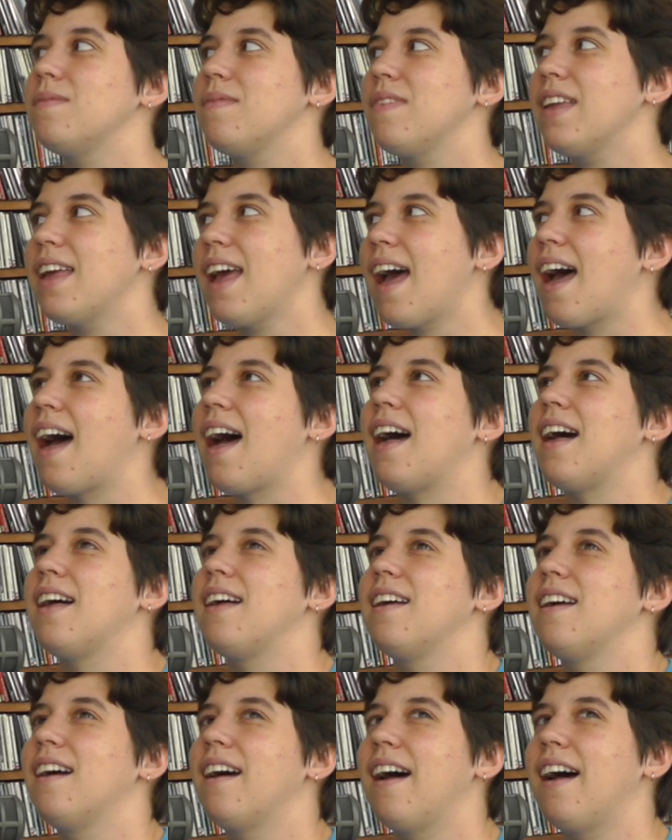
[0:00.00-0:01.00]
Yeah,
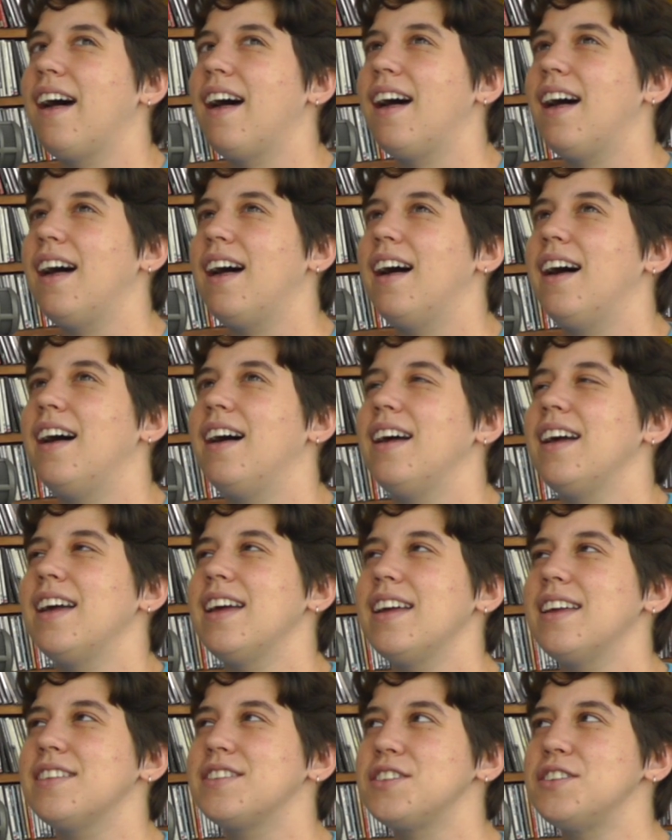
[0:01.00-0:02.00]

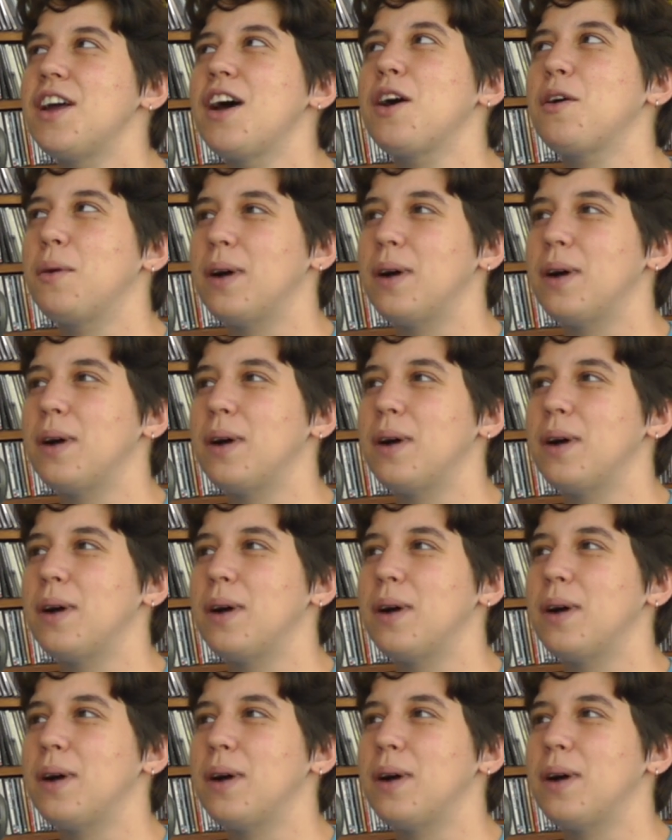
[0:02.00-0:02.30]
it's not